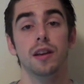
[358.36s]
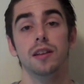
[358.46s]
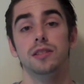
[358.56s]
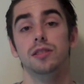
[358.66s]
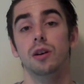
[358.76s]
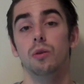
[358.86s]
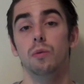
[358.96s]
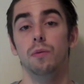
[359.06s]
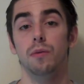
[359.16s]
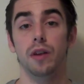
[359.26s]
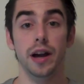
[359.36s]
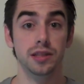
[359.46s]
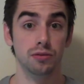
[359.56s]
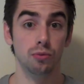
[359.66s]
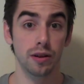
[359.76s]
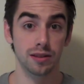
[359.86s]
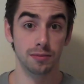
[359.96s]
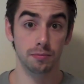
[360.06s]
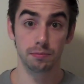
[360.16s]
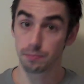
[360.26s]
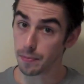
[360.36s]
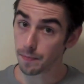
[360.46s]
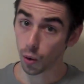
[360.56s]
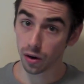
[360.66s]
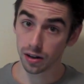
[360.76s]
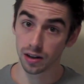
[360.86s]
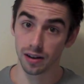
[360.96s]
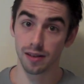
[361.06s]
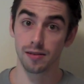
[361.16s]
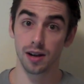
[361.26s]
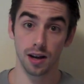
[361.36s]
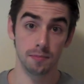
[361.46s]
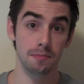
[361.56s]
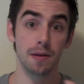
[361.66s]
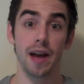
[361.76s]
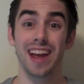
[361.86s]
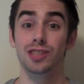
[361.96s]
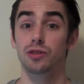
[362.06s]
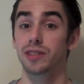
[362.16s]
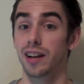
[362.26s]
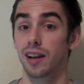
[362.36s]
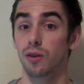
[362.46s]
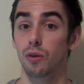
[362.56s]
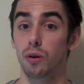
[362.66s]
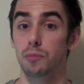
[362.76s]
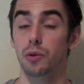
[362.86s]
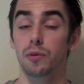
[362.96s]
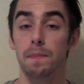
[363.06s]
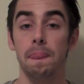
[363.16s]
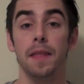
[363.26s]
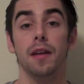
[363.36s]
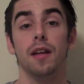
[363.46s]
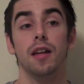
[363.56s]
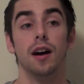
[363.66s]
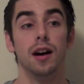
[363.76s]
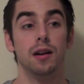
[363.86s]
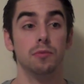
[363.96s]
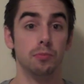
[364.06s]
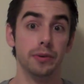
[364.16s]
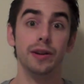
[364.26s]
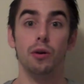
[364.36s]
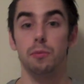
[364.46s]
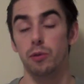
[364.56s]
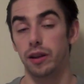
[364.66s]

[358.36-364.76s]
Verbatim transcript: So IGF-1 is an important um, androgenic hormone, uh, pre-hormone